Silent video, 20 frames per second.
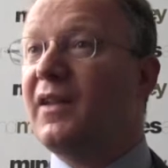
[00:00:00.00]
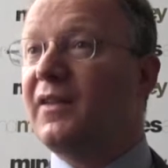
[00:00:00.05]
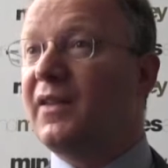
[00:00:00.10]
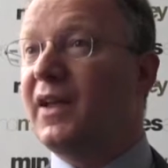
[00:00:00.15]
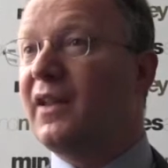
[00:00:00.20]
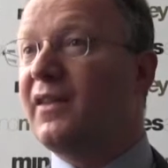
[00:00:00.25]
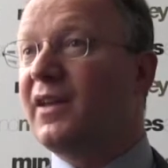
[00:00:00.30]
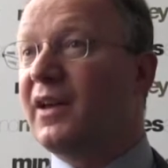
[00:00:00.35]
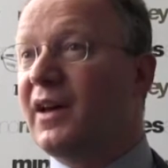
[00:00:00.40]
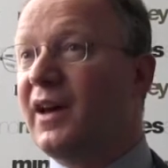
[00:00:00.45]

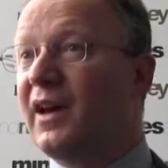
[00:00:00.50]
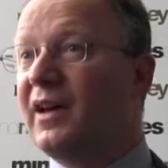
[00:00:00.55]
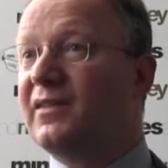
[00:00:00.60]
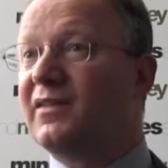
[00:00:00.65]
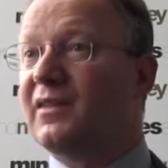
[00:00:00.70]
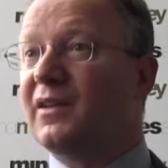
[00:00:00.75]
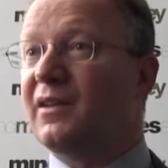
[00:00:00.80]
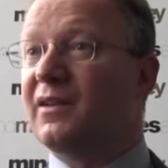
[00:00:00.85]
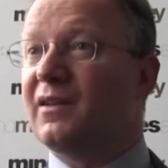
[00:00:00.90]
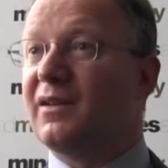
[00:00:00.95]
they're the
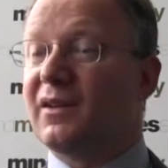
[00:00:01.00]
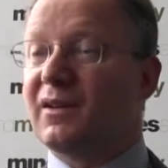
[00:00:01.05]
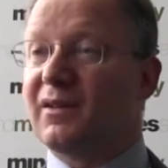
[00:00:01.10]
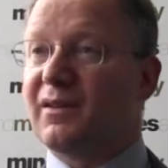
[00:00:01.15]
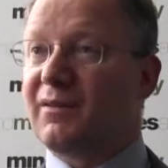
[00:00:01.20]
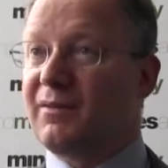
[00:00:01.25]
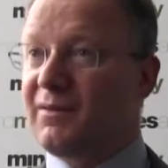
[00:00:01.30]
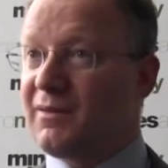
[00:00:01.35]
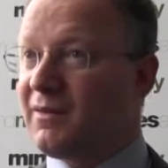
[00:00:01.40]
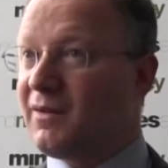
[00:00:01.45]
guys that
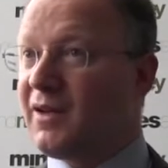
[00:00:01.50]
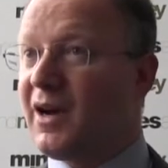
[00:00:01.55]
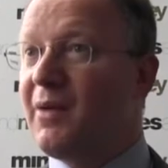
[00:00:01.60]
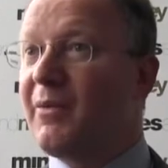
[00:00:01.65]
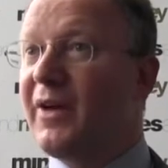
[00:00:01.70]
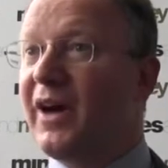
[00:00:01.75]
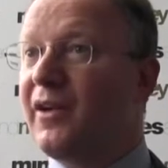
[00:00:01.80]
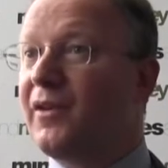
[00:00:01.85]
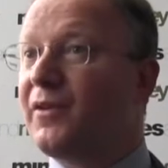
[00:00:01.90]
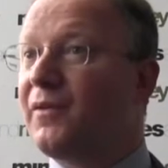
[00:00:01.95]

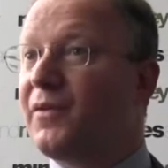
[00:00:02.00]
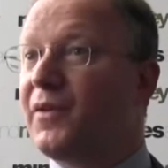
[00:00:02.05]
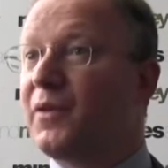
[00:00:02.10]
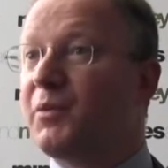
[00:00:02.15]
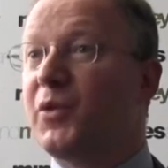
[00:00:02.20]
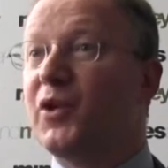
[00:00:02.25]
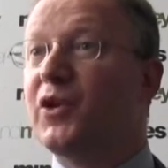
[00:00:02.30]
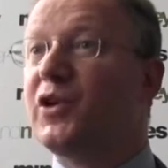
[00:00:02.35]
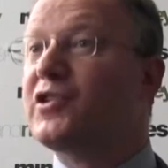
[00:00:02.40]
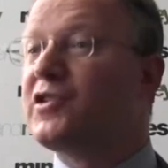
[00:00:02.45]
come out of the
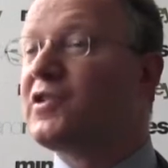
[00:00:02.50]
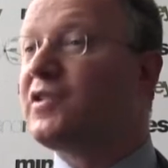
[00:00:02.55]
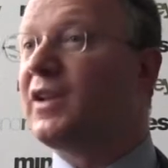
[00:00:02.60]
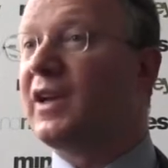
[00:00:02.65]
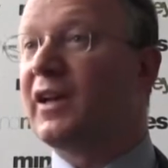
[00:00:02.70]
bush,